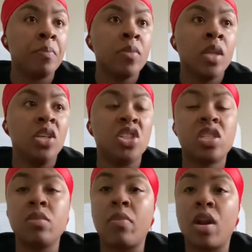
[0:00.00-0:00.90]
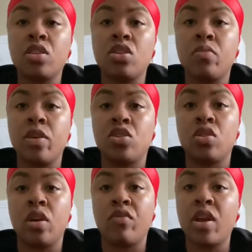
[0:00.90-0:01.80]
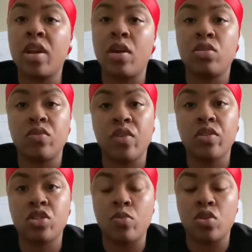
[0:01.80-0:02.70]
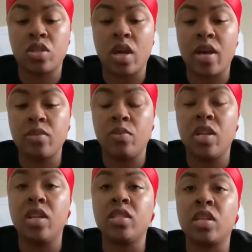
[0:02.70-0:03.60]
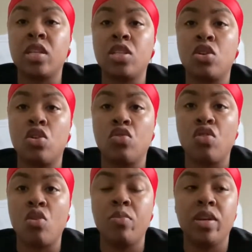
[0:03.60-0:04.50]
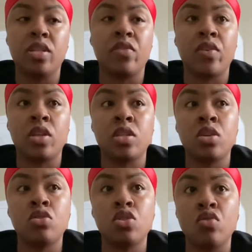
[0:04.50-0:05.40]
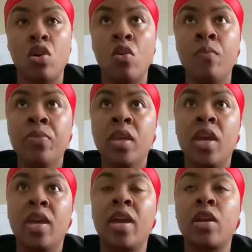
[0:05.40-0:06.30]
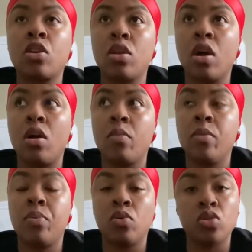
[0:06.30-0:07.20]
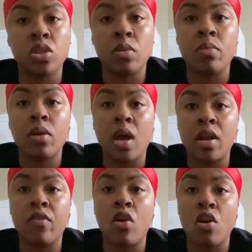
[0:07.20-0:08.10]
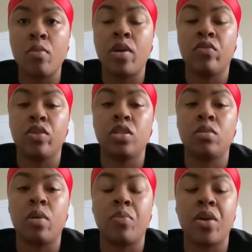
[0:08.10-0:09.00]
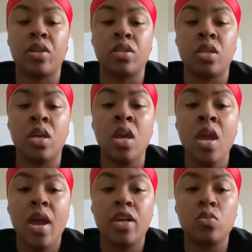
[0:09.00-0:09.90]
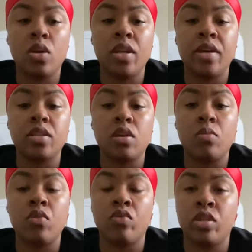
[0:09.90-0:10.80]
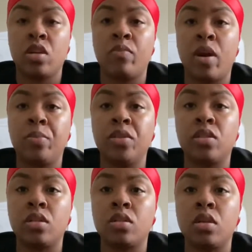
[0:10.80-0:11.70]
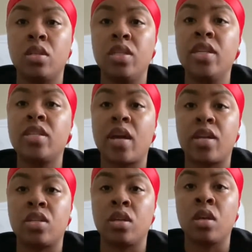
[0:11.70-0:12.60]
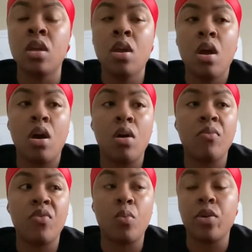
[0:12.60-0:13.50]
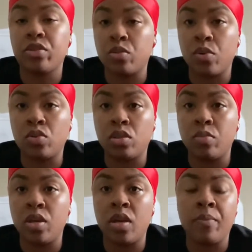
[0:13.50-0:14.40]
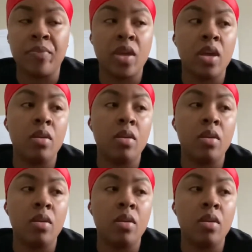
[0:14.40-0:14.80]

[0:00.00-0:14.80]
Just to monitor to make sure that right now it's a very small size, but it doesn't continue to grow, because if it continues to grow, it can impose some kind of harm and risk to my pregnancy, as well as the risk of my placenta detaching from where it's supposed to be, and